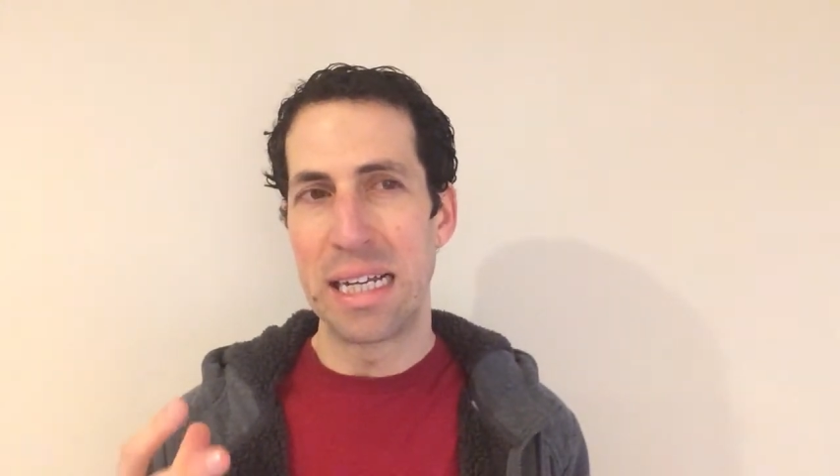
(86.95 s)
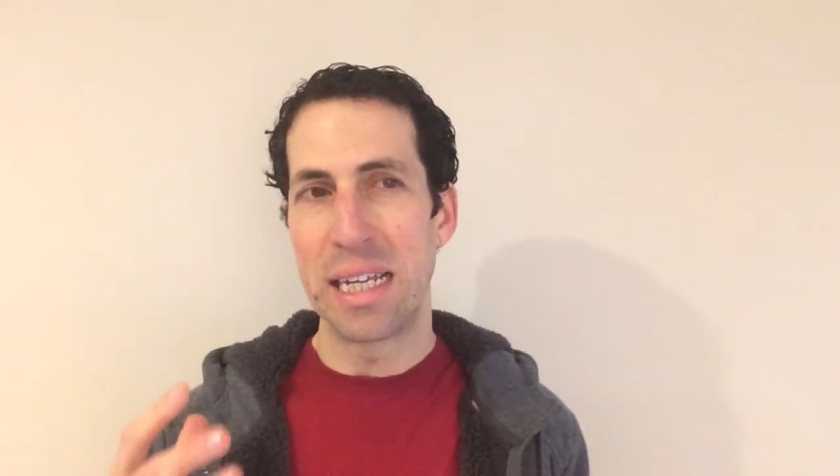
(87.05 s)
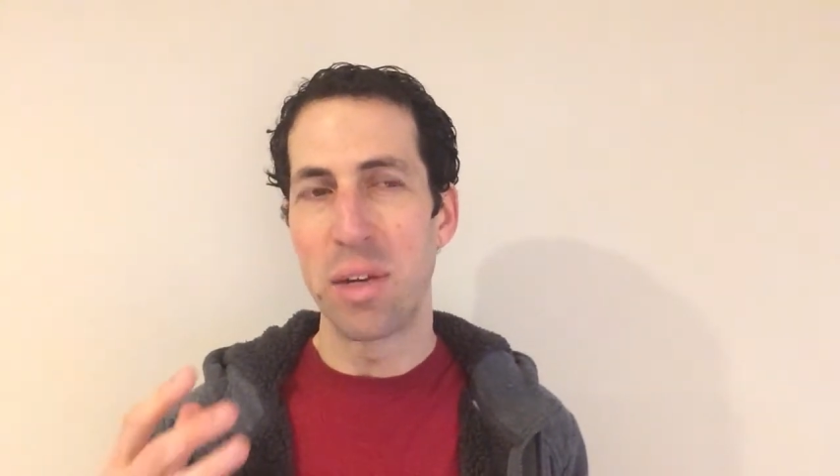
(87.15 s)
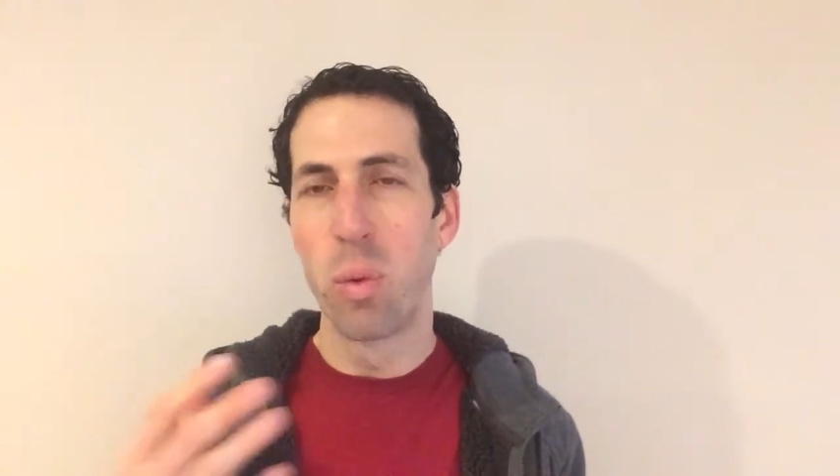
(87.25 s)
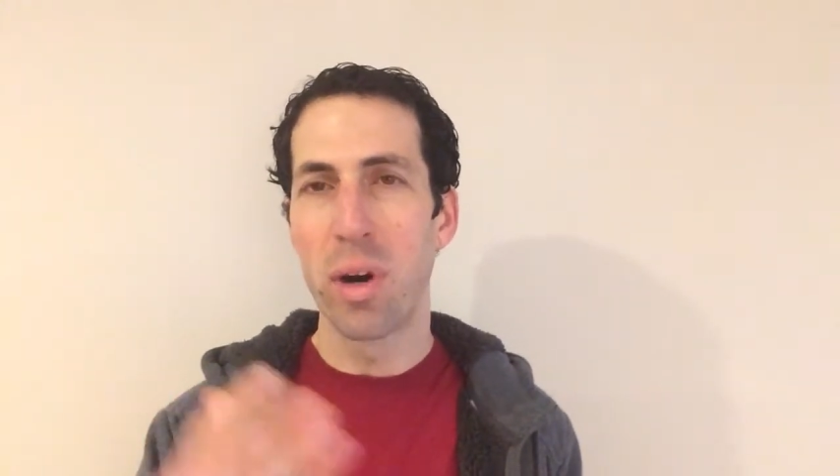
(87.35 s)

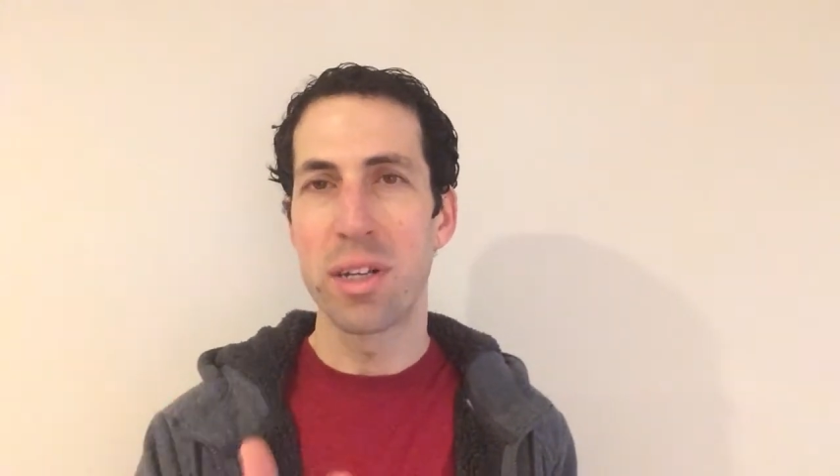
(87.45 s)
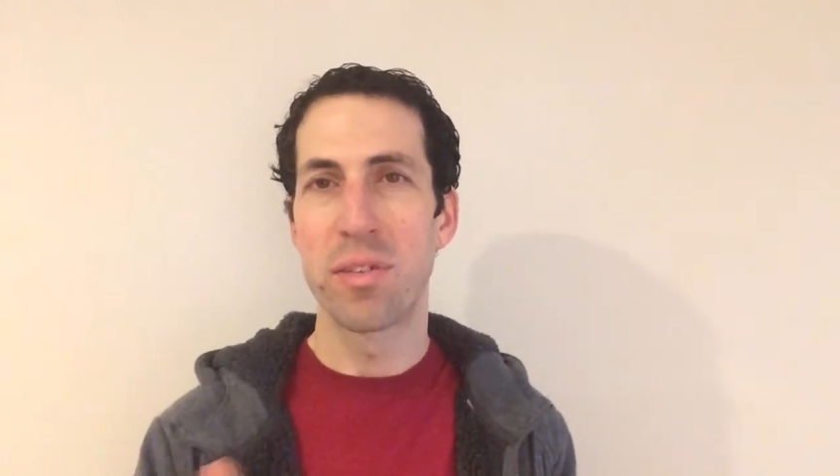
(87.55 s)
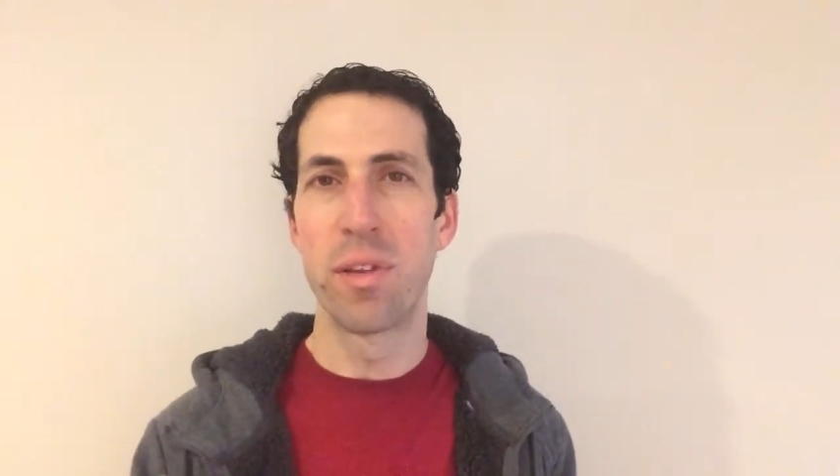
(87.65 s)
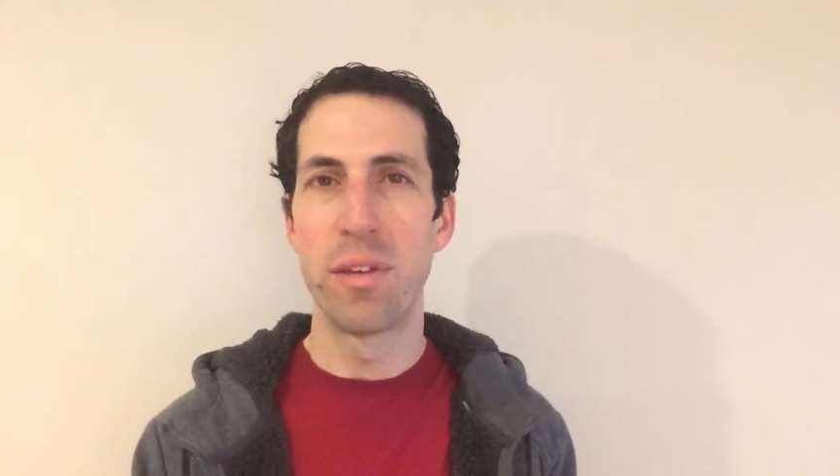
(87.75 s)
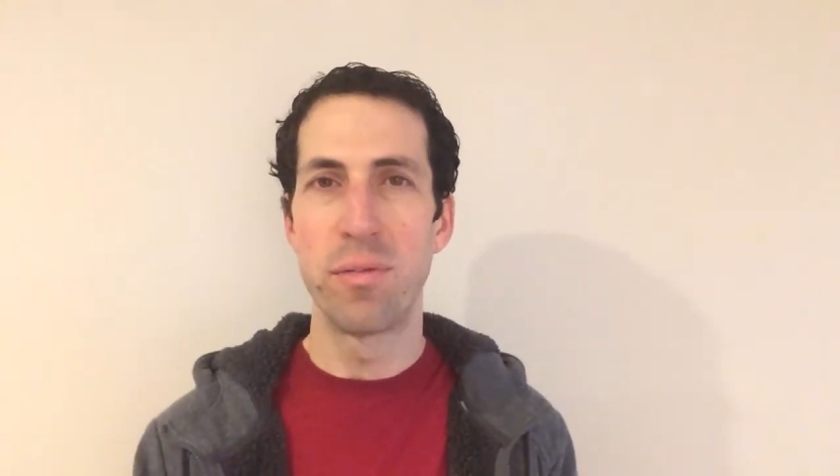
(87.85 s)
he works
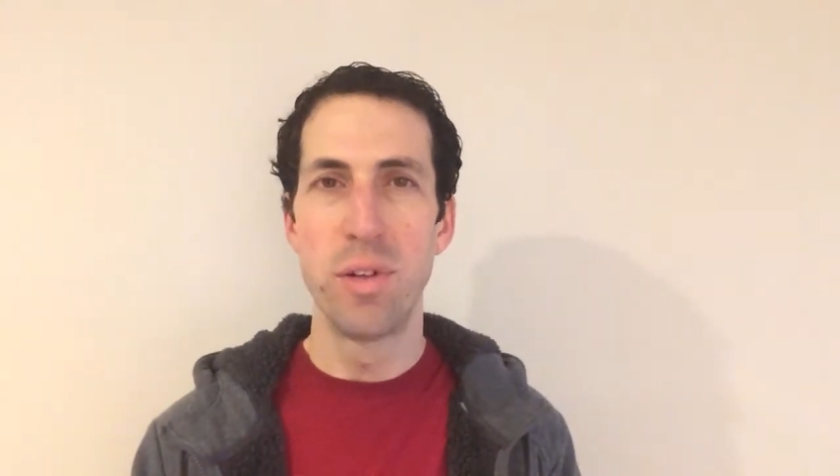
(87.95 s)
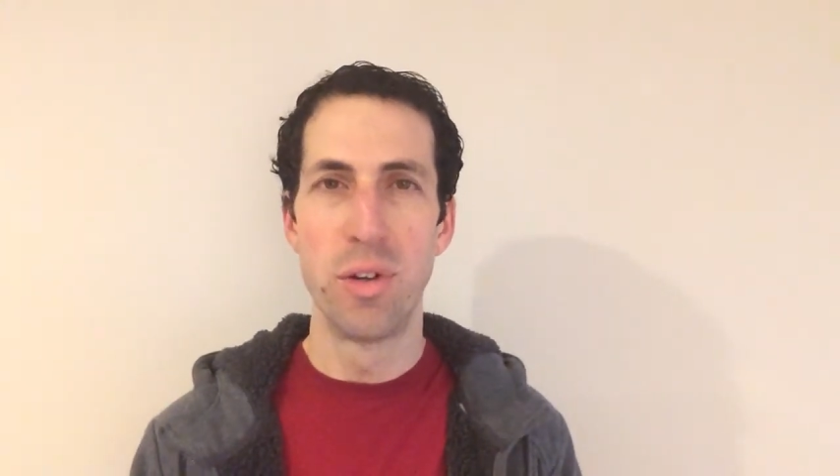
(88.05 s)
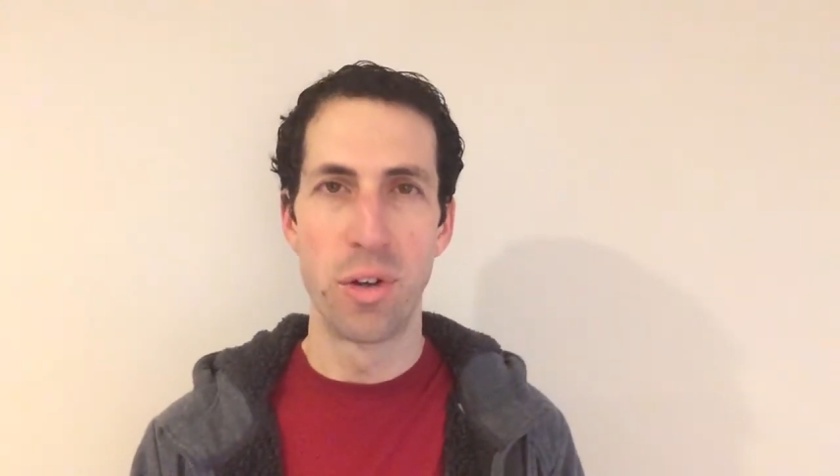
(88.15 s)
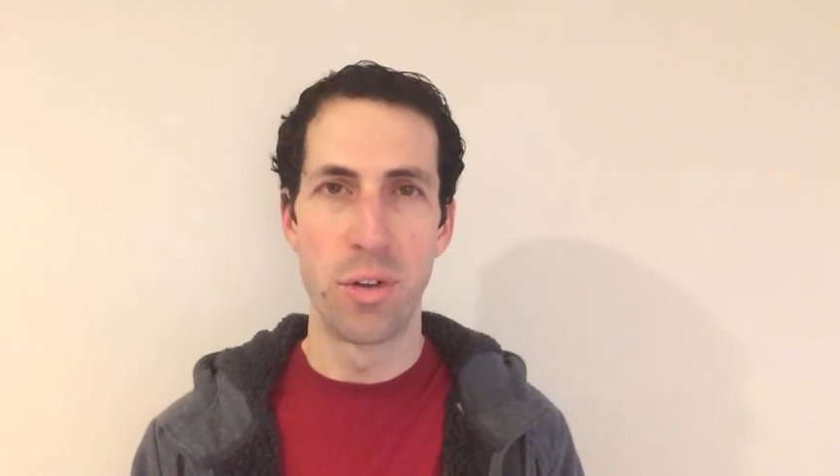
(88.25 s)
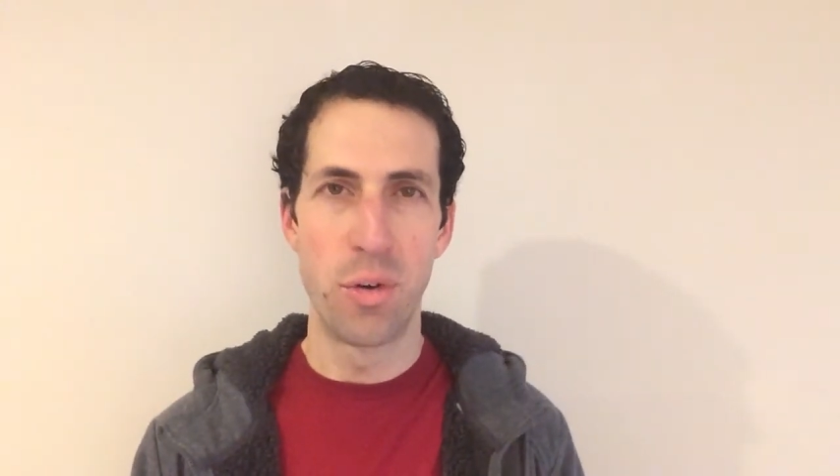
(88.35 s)
for the
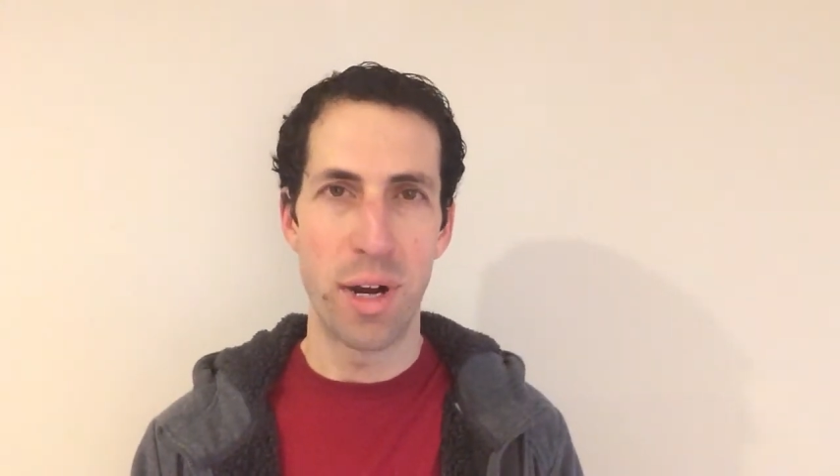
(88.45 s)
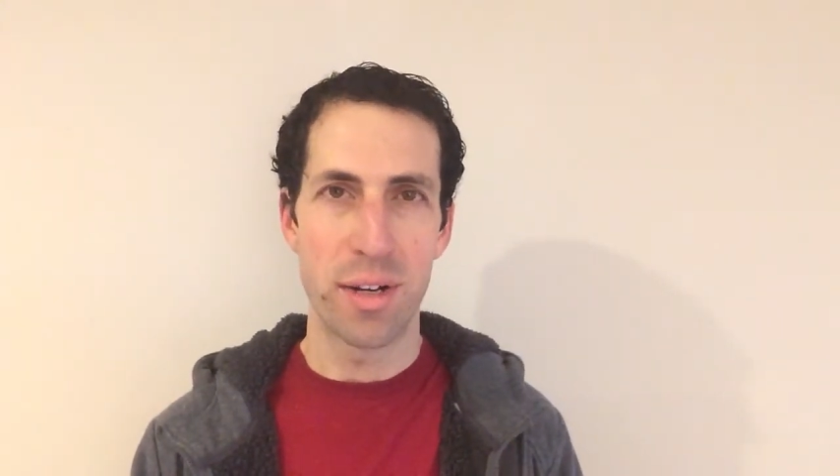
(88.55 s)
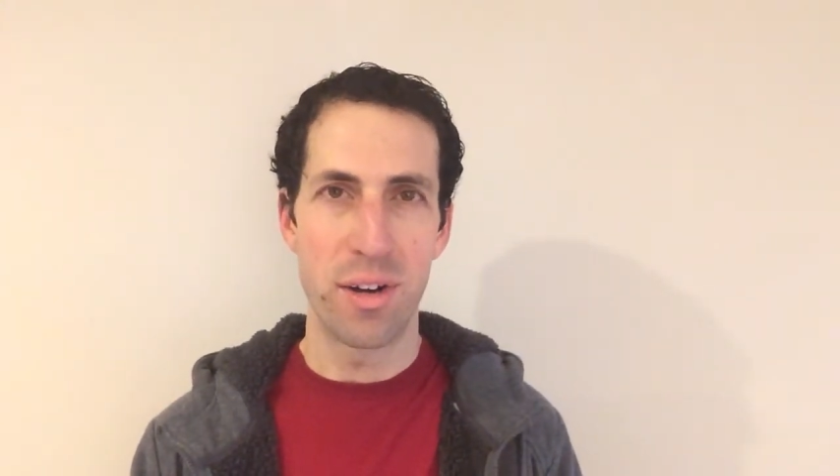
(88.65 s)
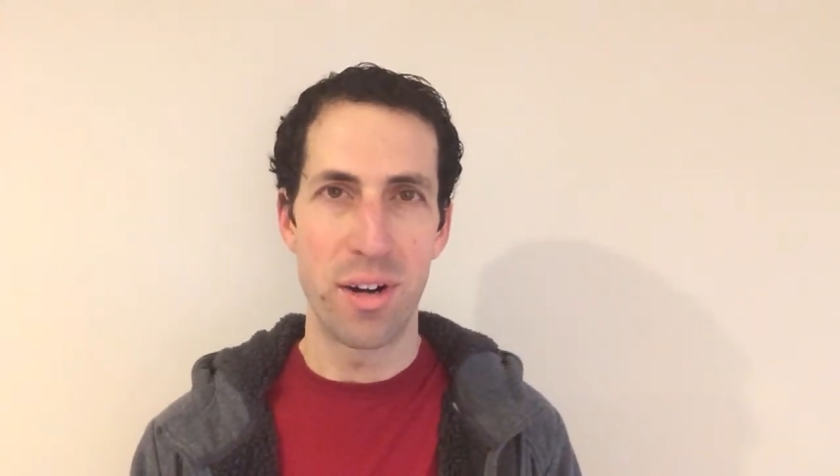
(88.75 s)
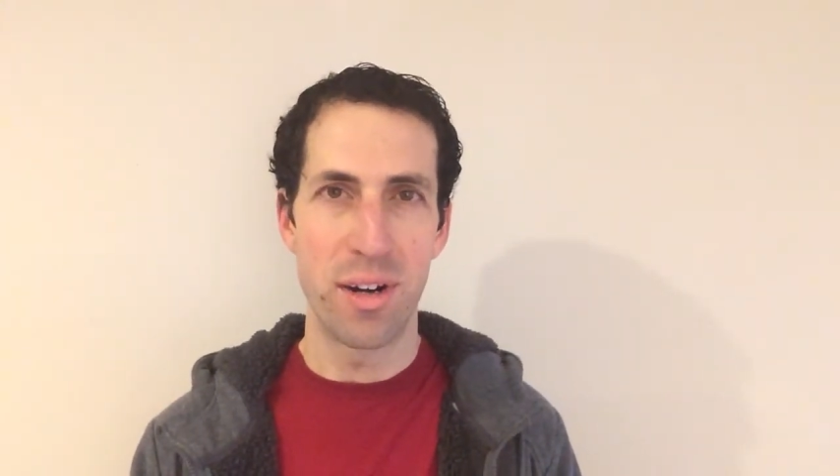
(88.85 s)
funeral
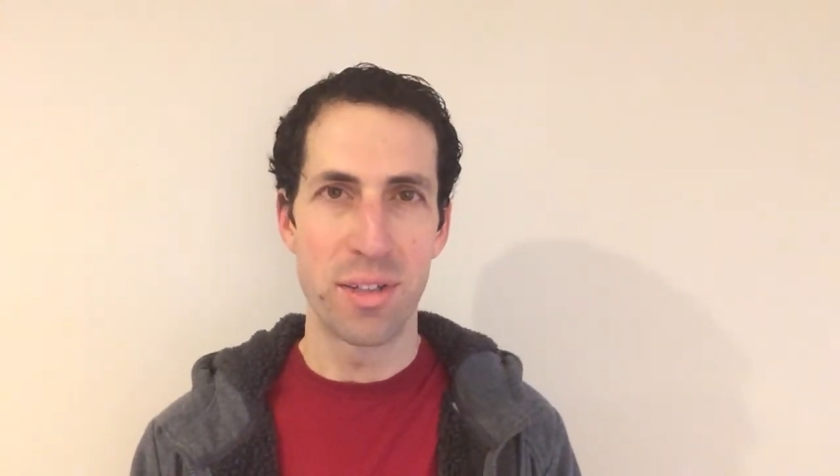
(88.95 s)
director,